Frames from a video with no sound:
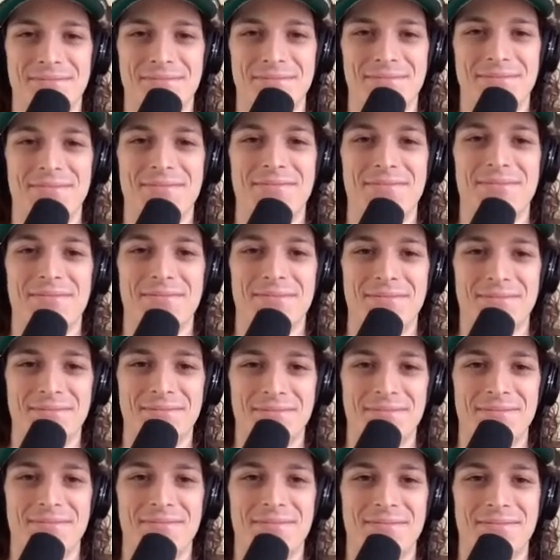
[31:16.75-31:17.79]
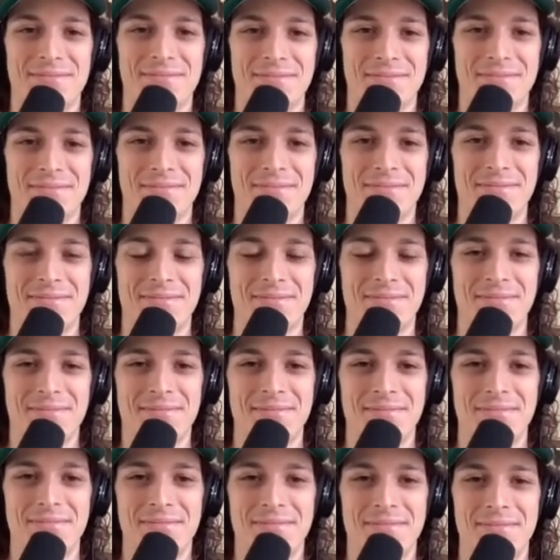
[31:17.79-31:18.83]

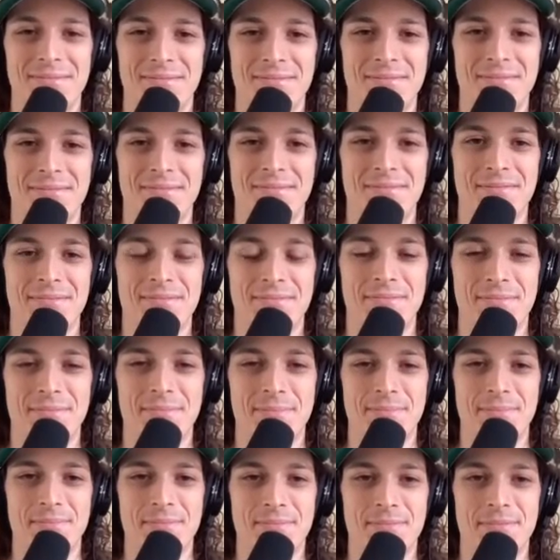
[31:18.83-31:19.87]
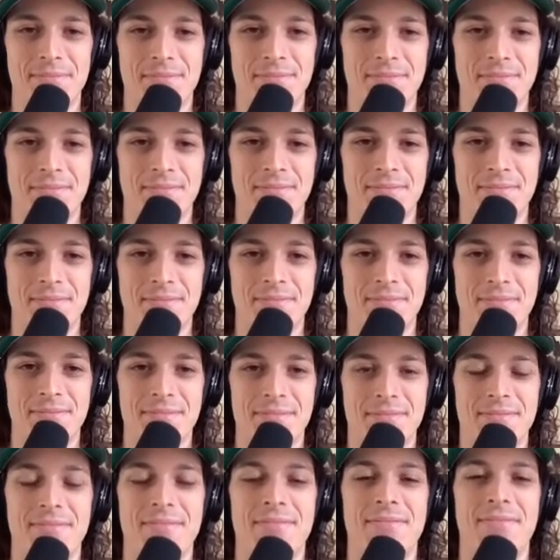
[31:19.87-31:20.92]

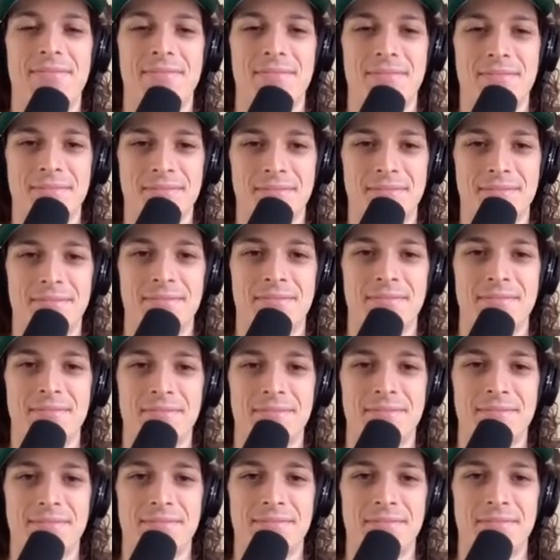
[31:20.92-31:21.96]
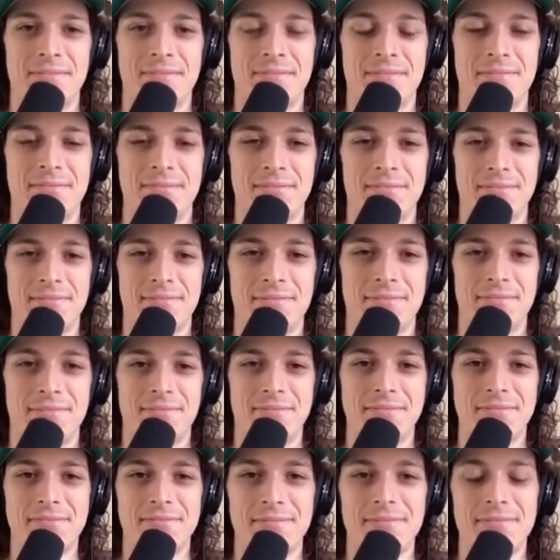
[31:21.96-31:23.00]

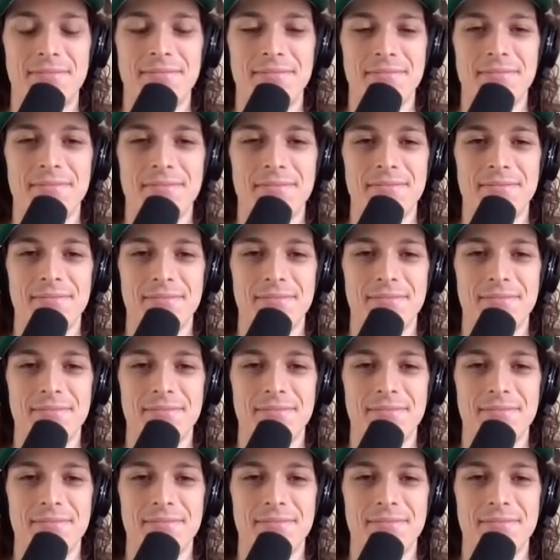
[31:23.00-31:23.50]
[no speech]